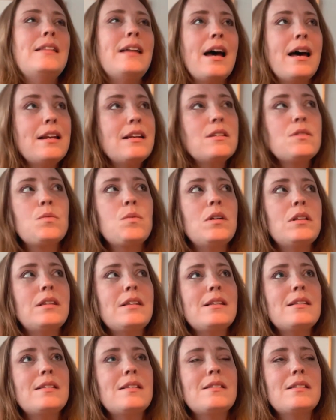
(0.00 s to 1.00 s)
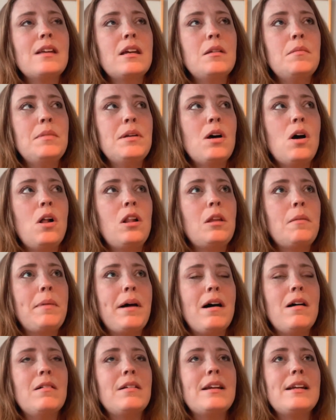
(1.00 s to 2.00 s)
that is what this is going to be all
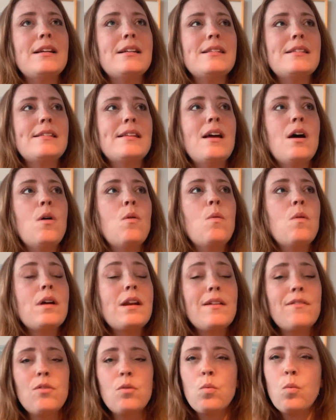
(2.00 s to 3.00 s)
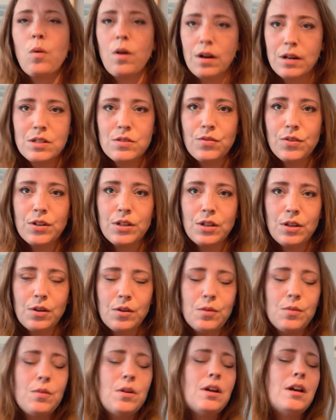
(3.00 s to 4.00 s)
about, is whatever works for
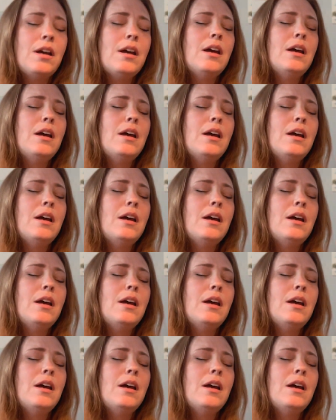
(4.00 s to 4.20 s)
you.